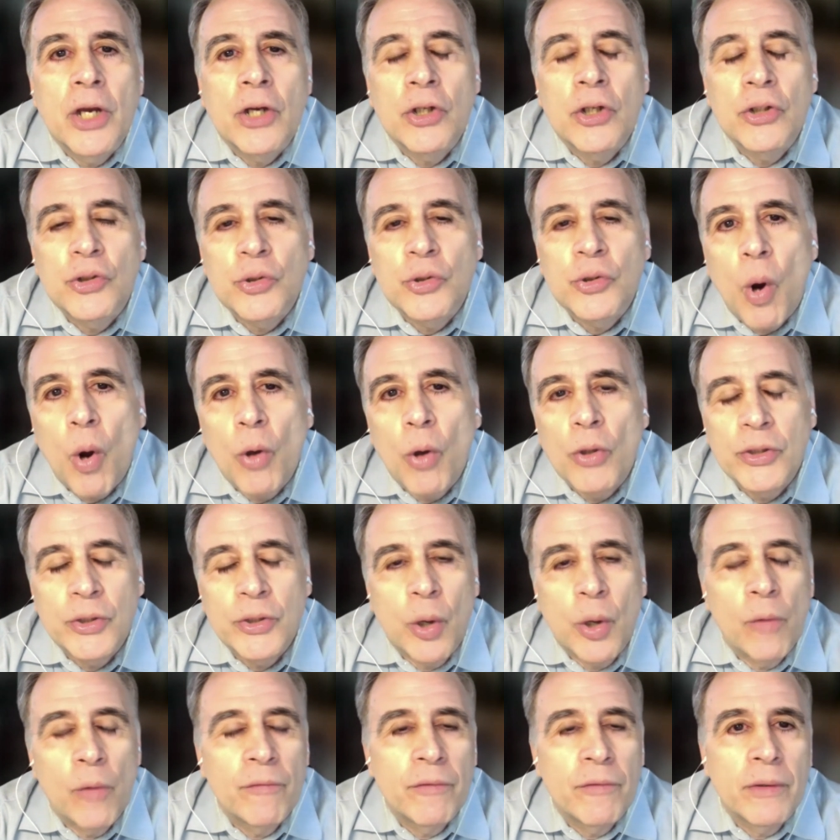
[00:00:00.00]
controls
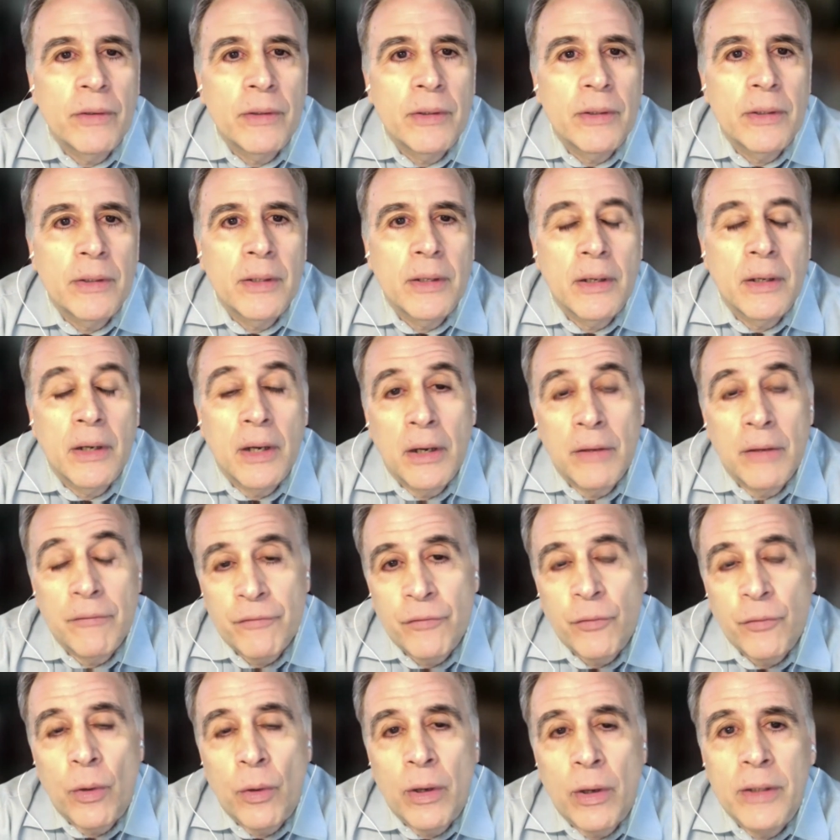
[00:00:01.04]
over
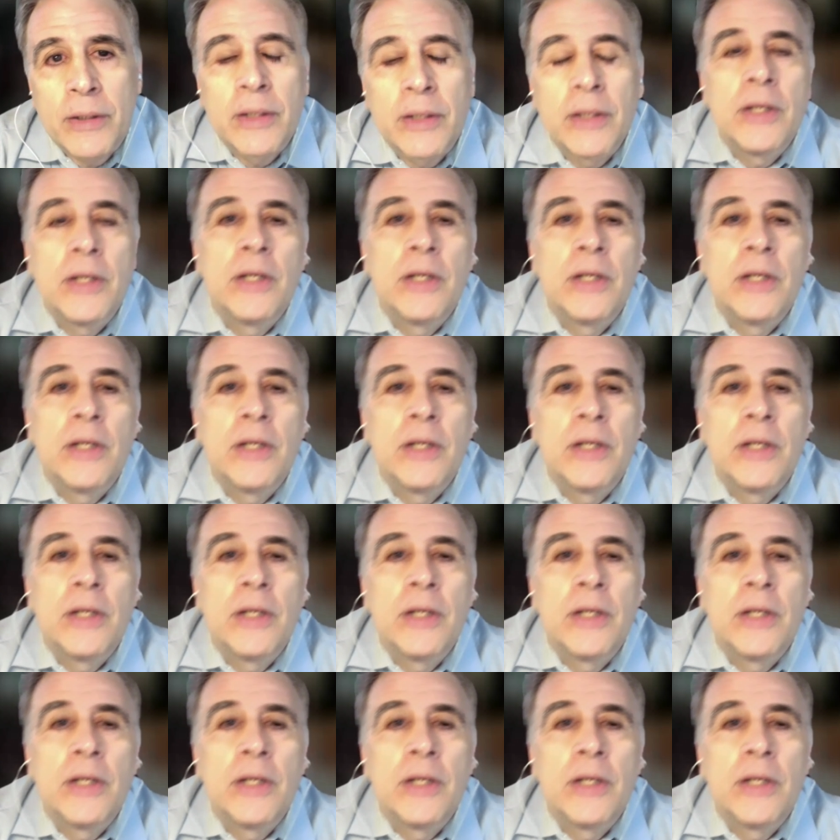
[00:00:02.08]
fraud.